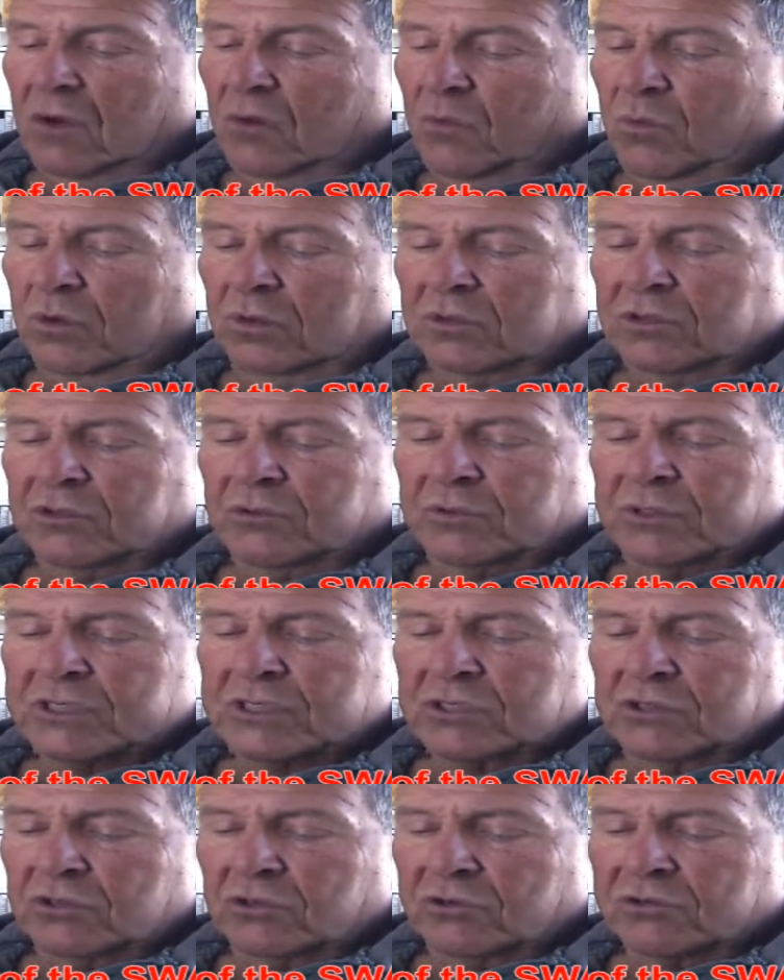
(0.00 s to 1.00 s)
Well,
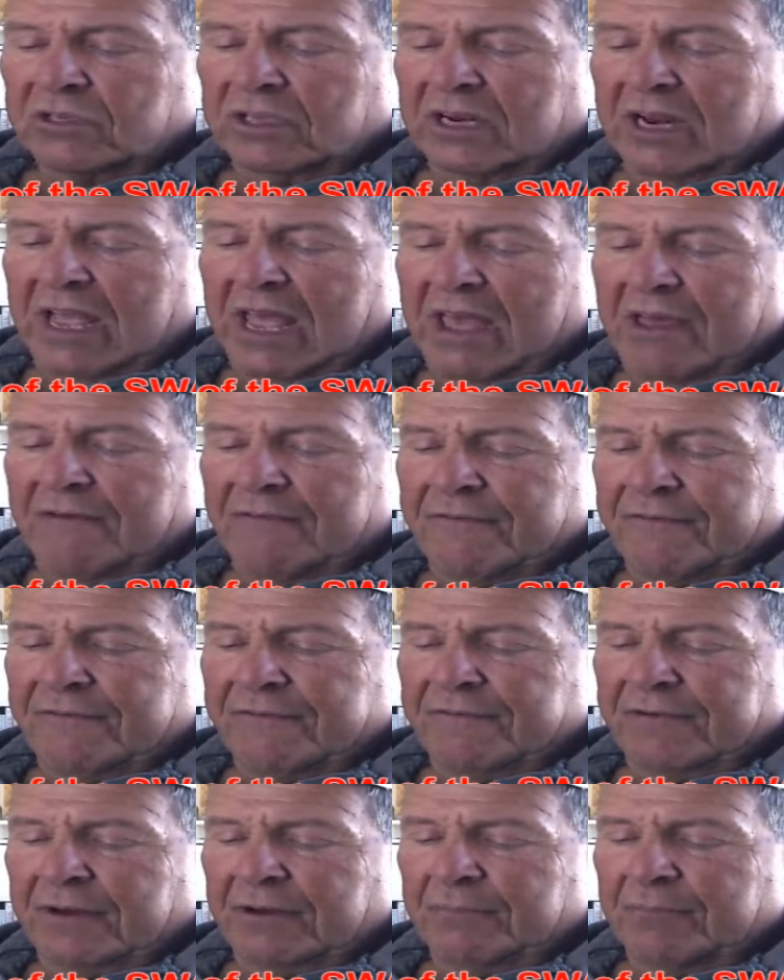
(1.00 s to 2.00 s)
Lewis looked at
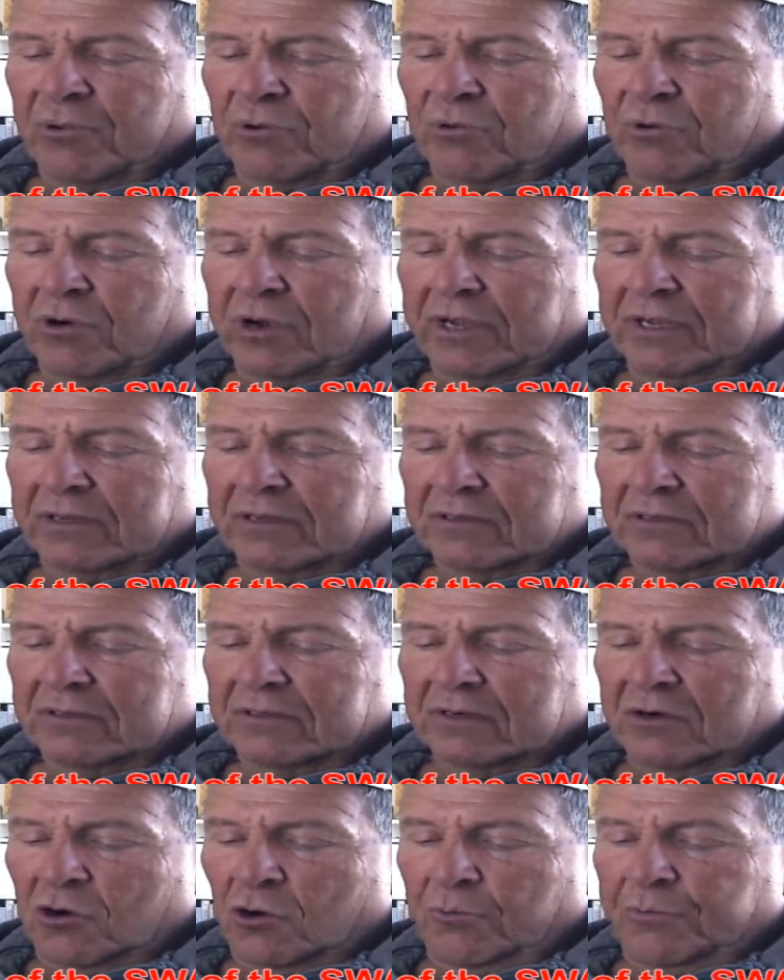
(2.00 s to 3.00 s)
every boy,
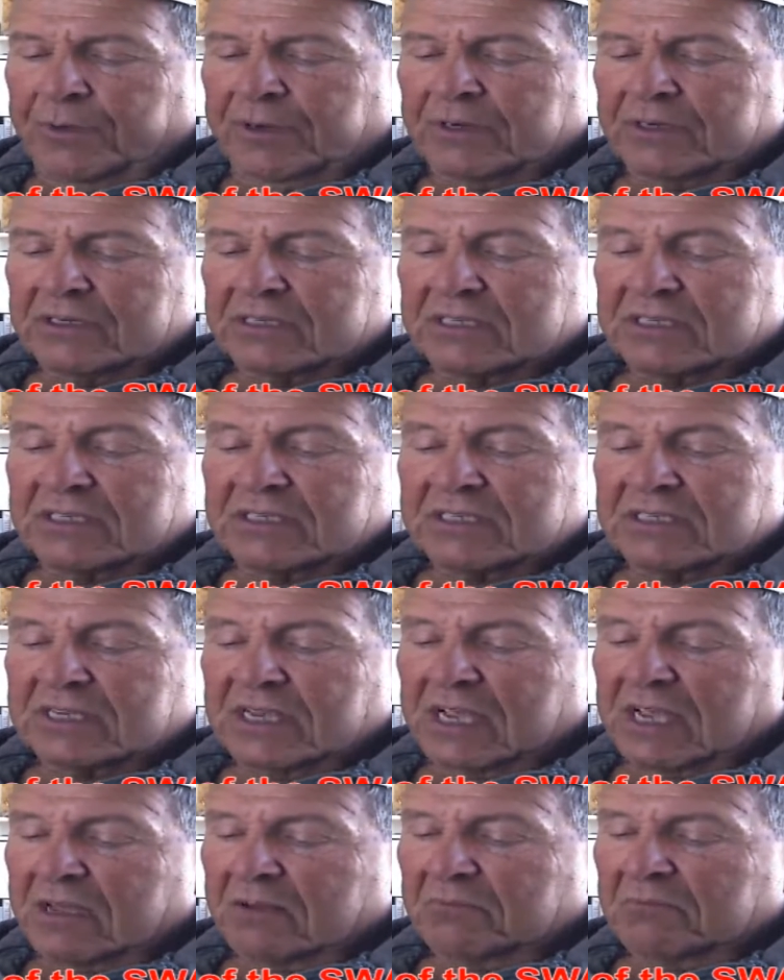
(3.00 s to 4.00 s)
hoping to see
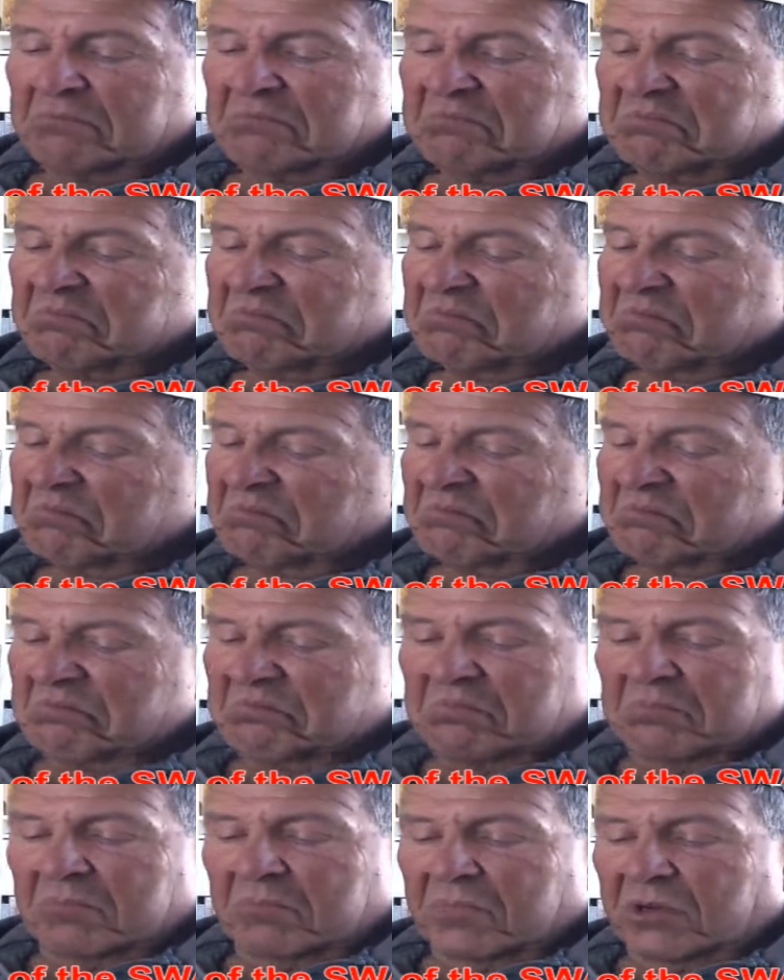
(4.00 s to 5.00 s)
Sam,
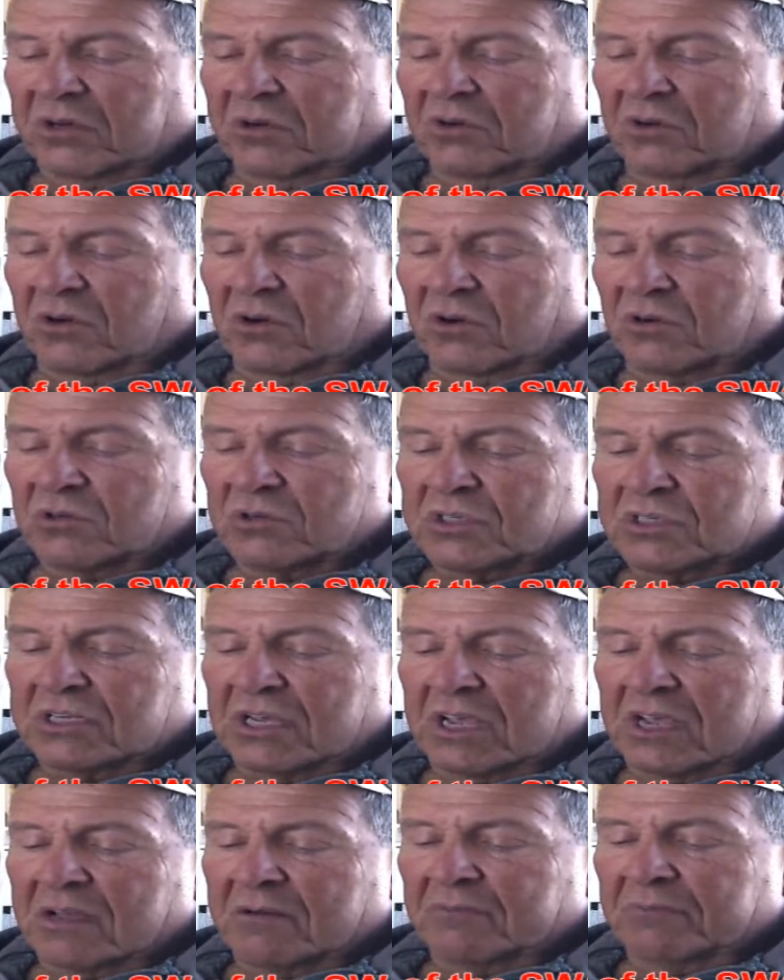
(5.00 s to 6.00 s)
but no
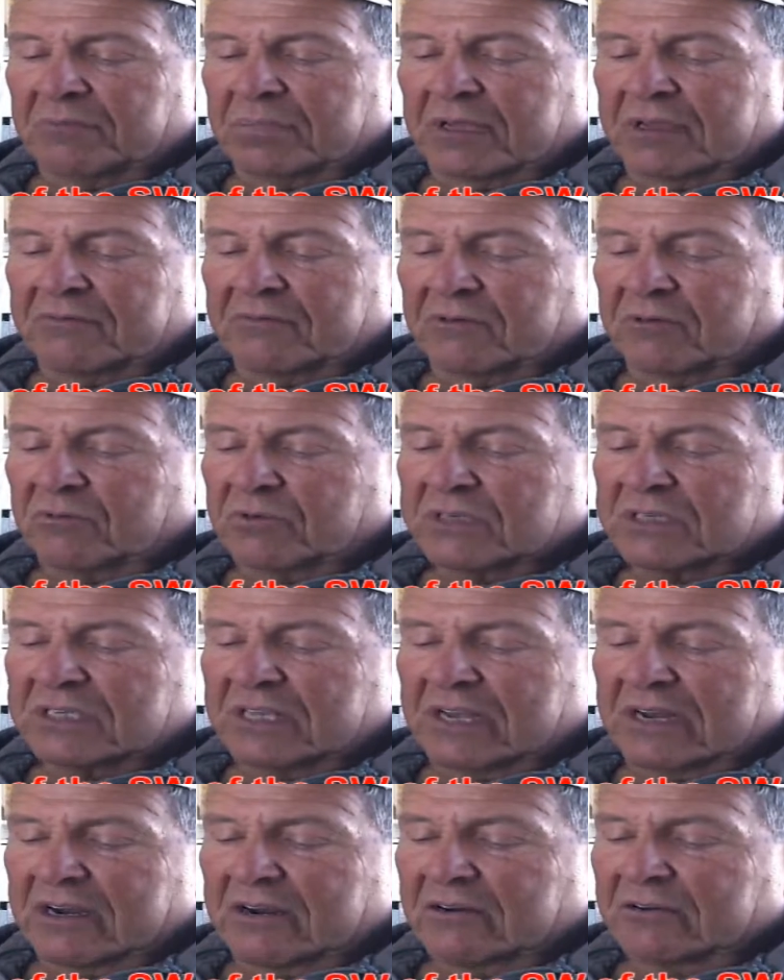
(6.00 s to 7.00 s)
Sam Beaver was
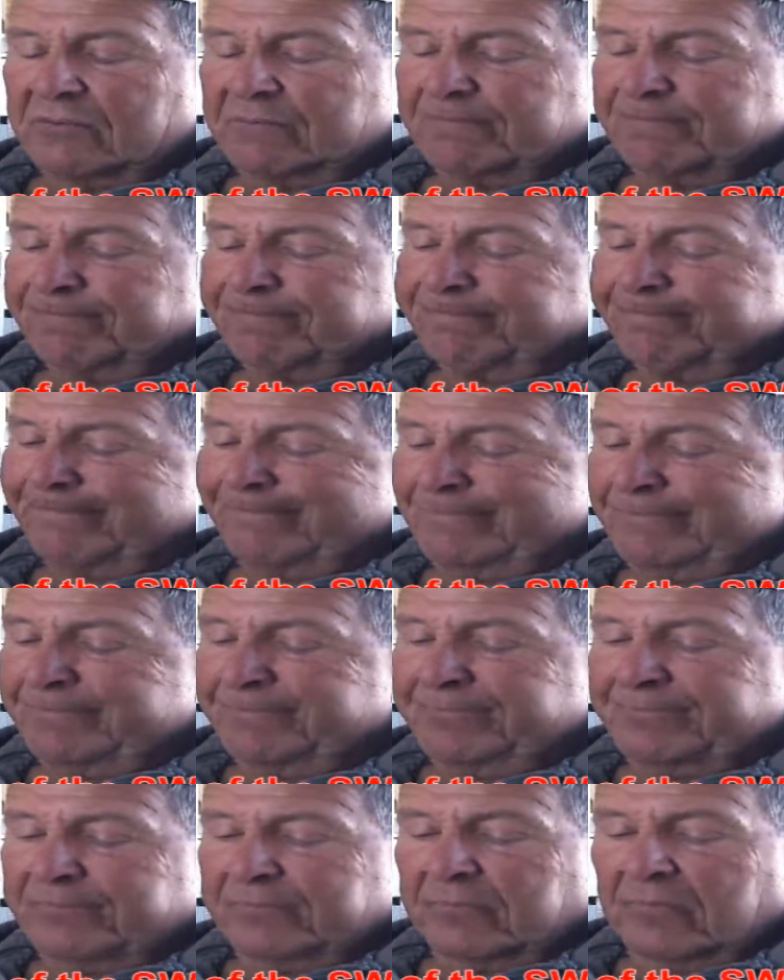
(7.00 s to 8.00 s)
there.
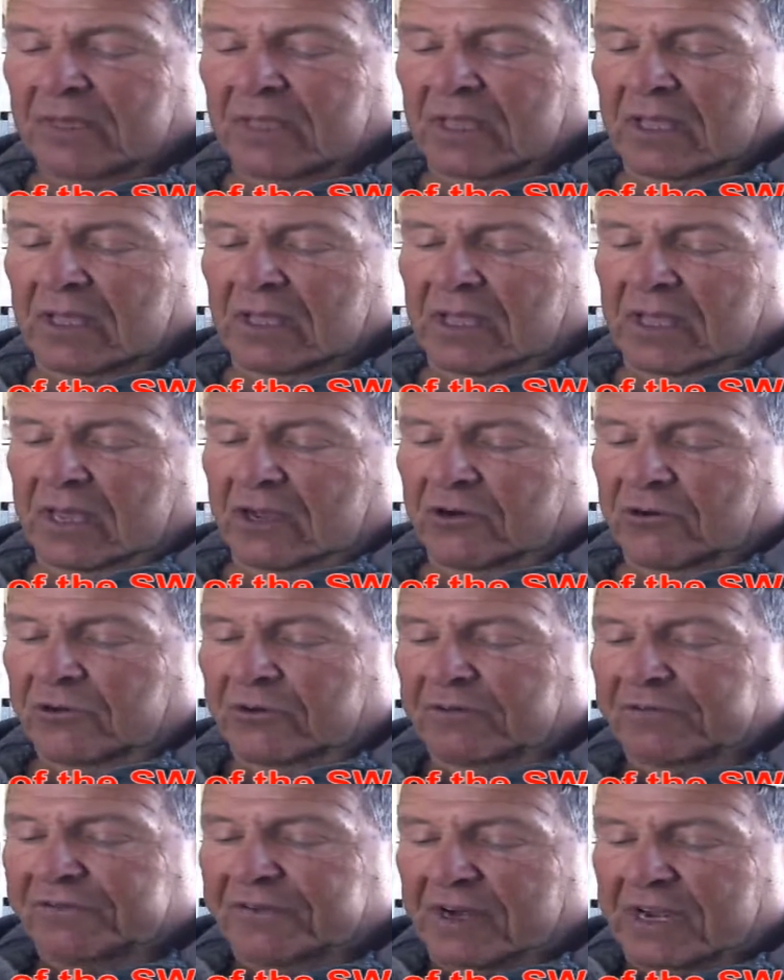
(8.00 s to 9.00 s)
He
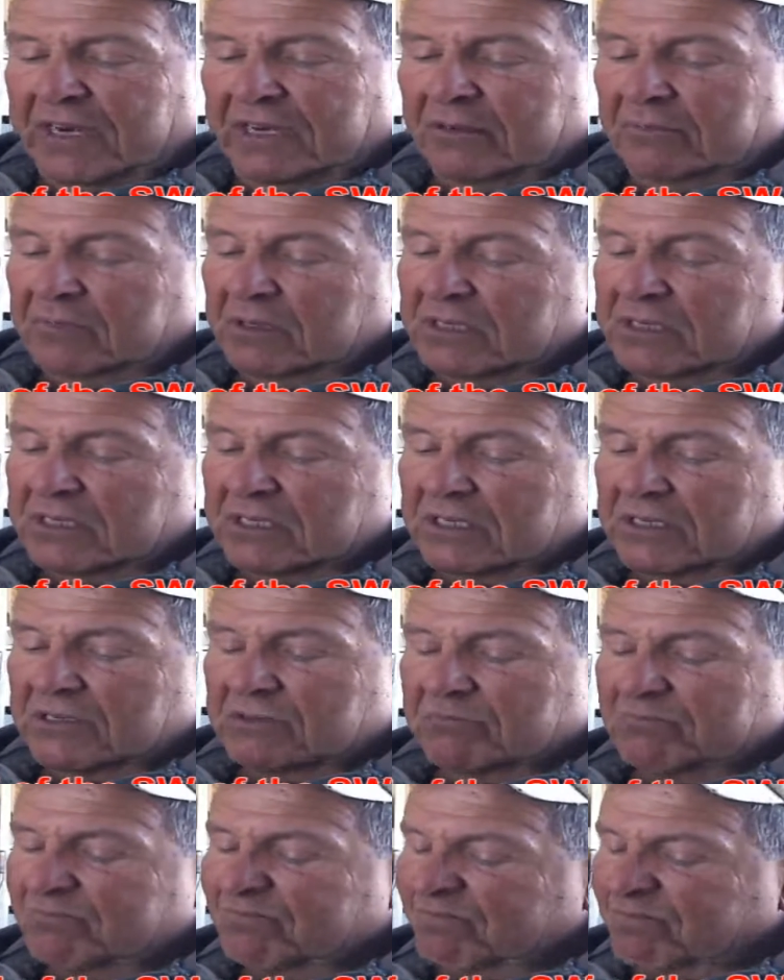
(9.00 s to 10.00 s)
couldn't find him. He
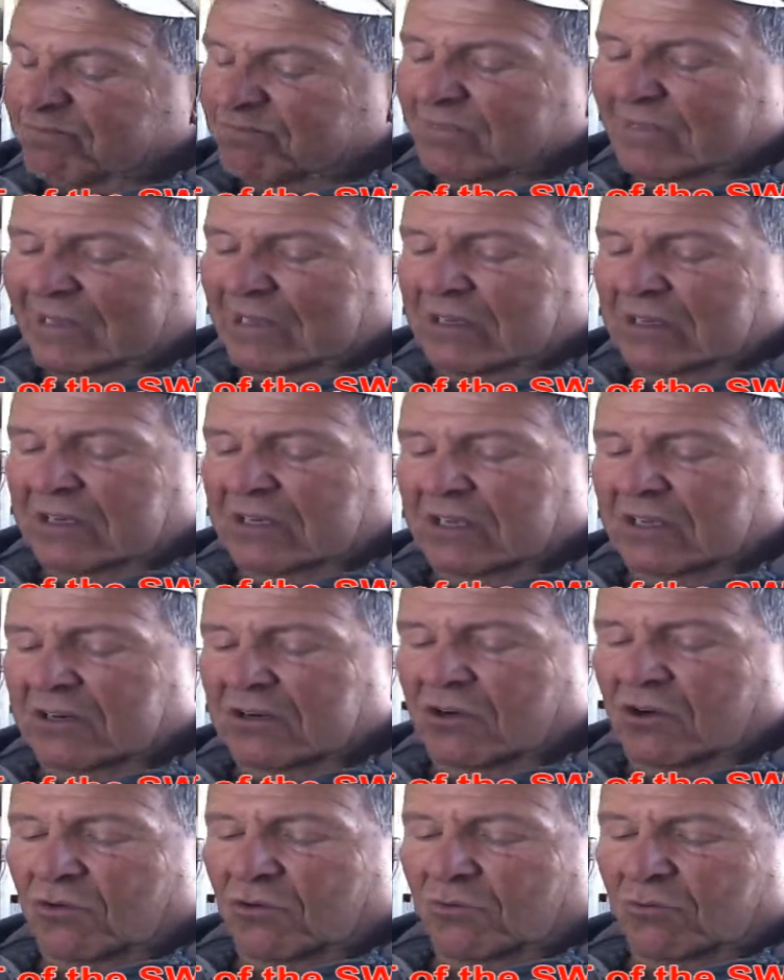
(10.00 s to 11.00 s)
says,
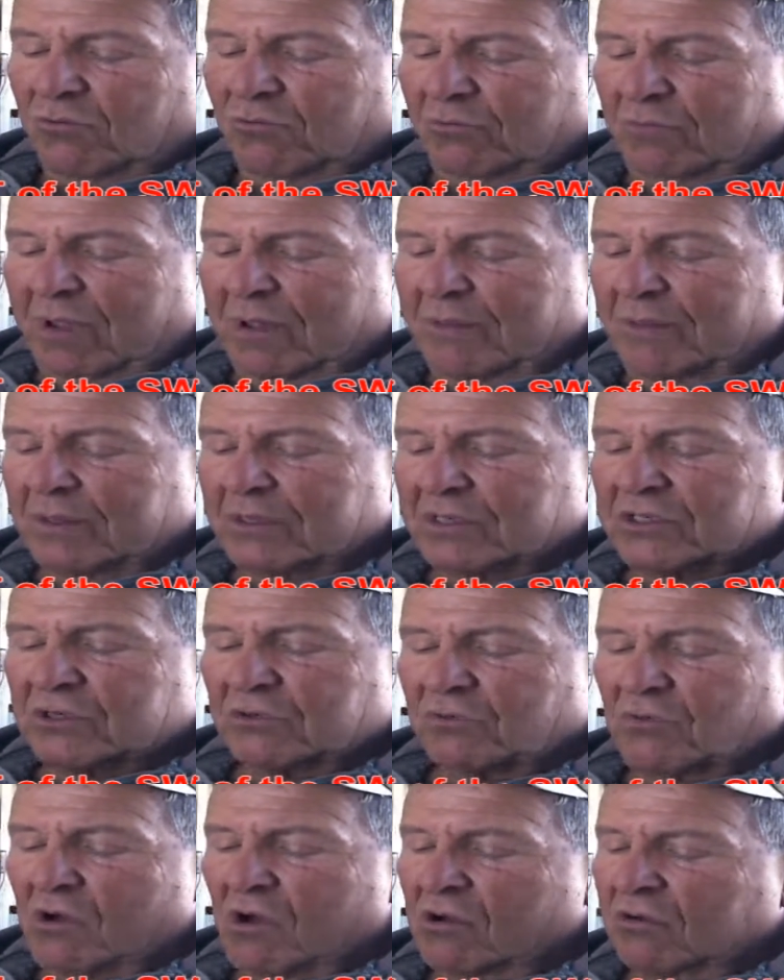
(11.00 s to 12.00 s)
maybe it's the
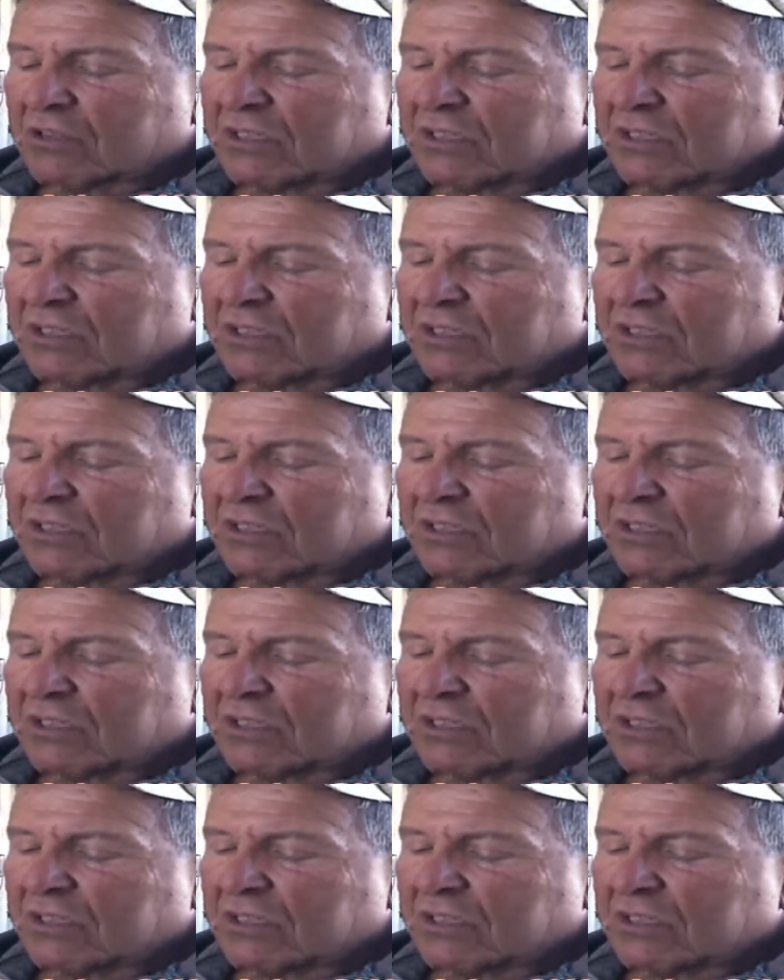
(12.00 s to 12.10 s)
wrong